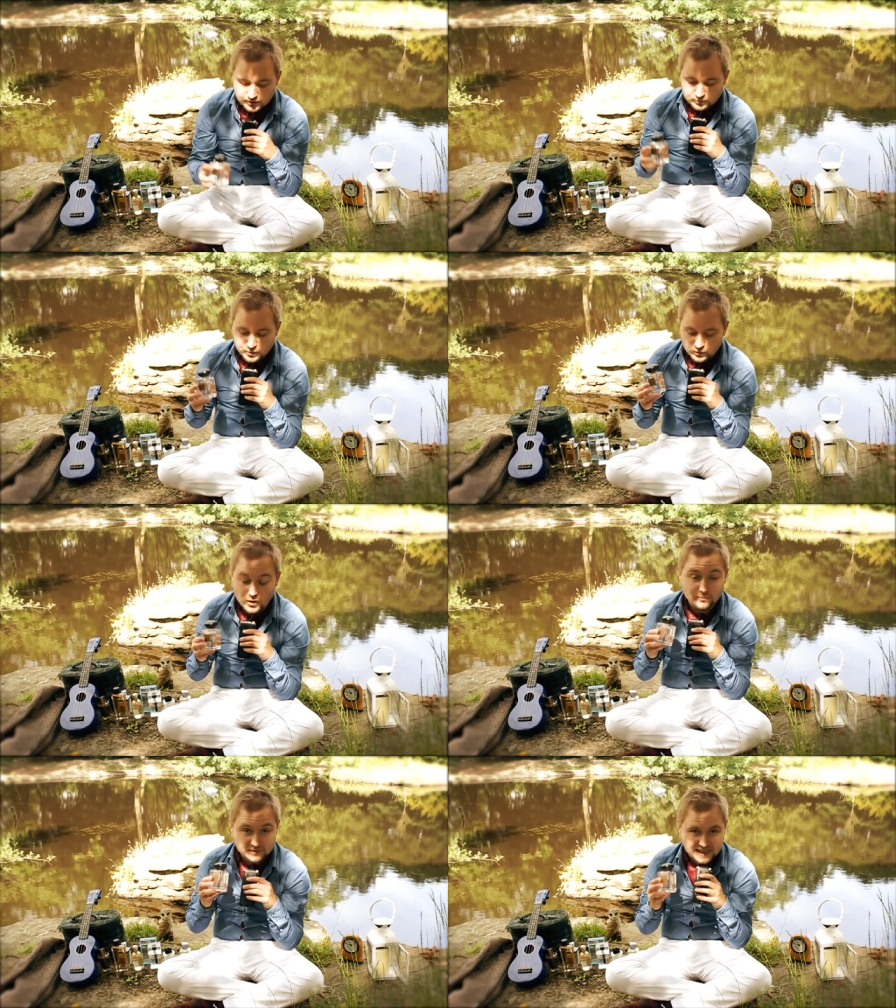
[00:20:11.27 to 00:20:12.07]
But
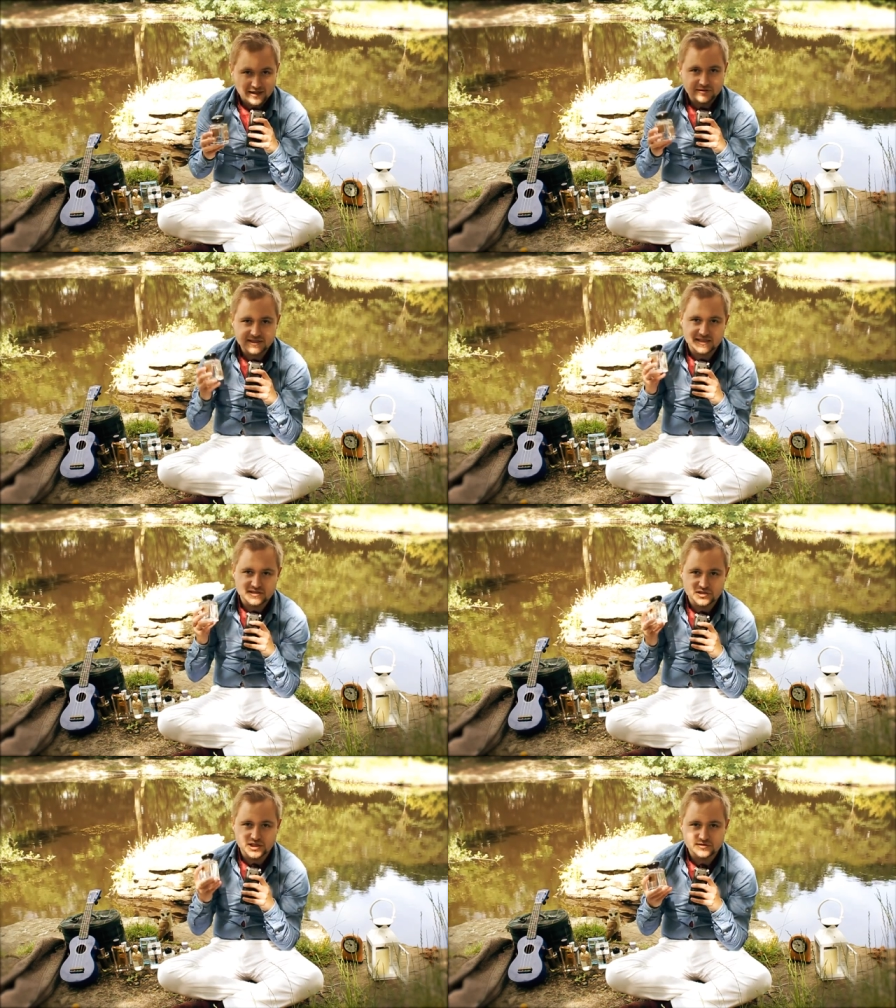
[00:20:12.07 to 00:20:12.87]
what counts is
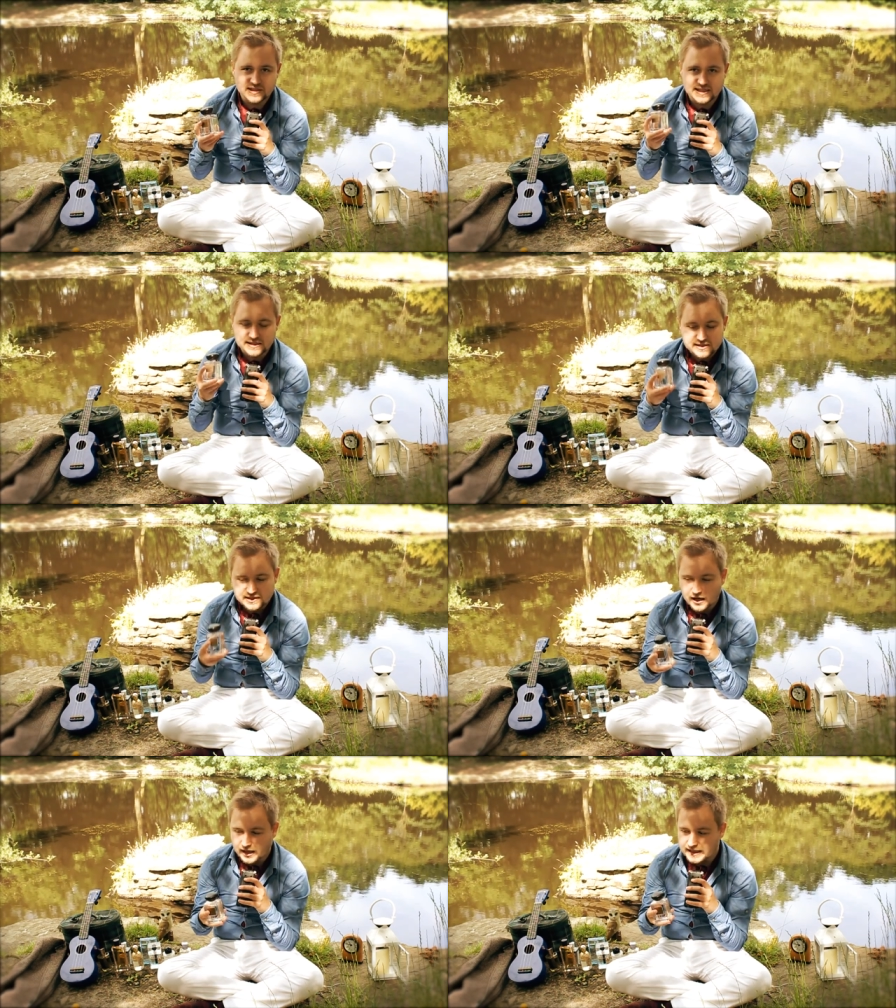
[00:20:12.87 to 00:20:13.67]
the juice
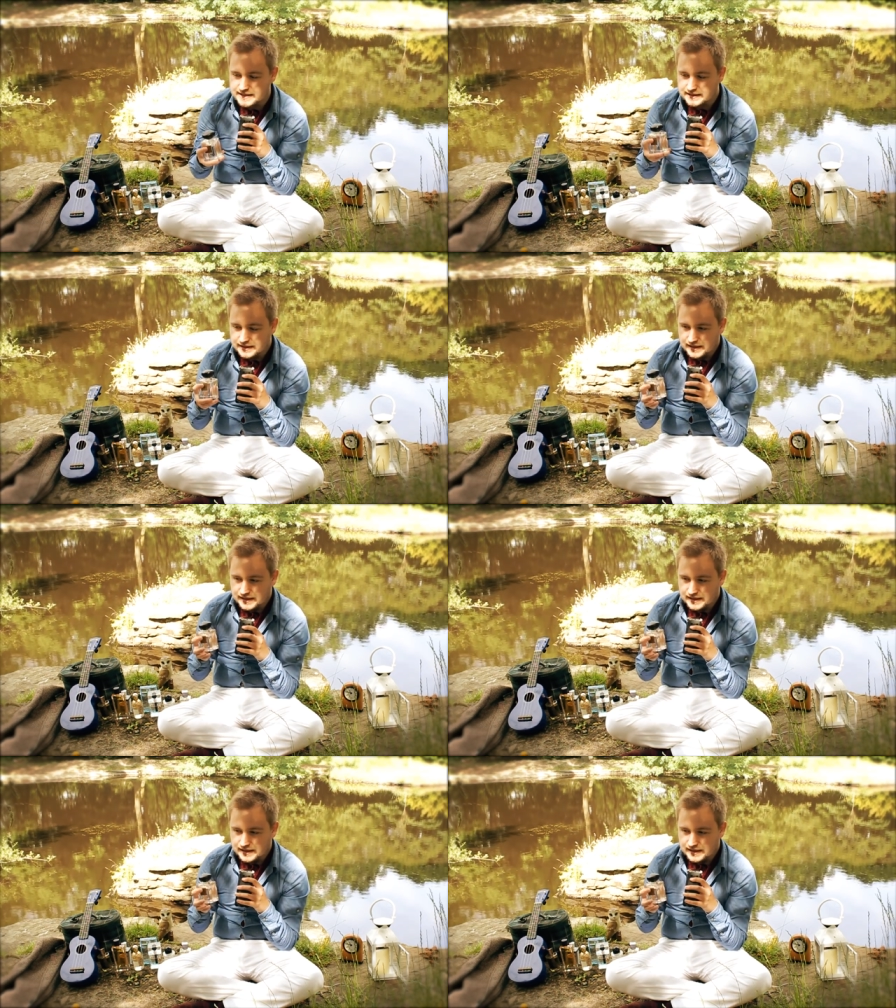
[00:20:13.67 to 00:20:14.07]
inside